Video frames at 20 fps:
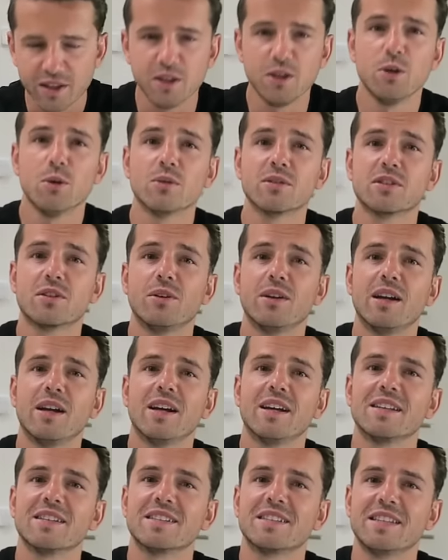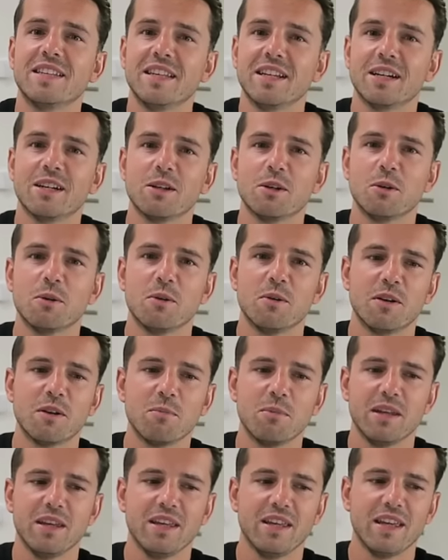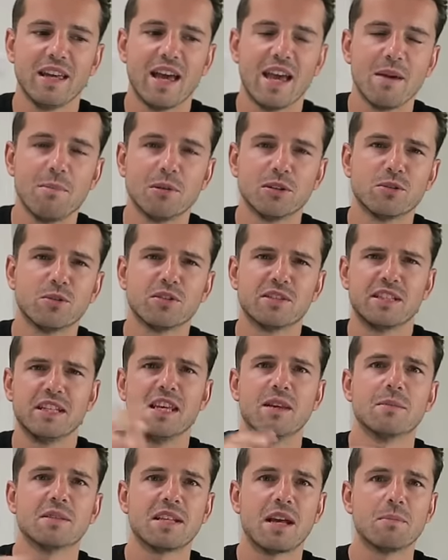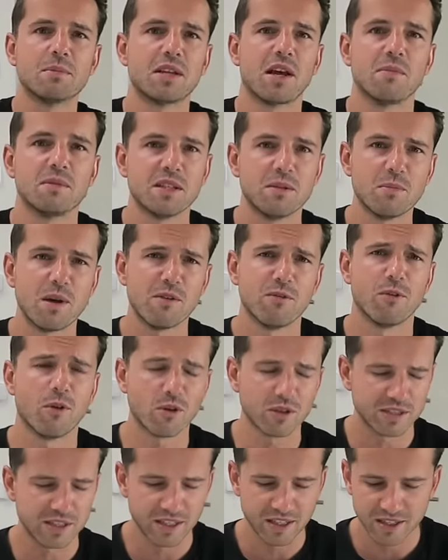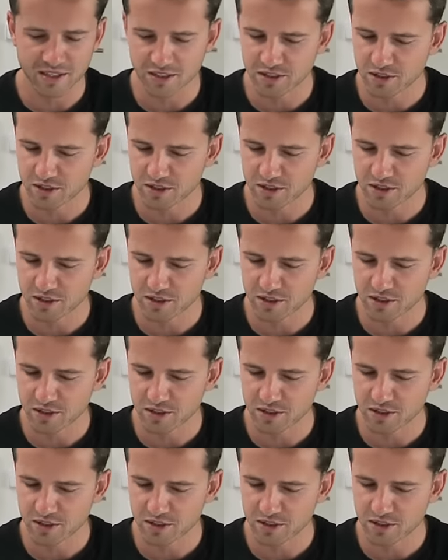you're gonna still will be able to see him sometimes in my vlogs here.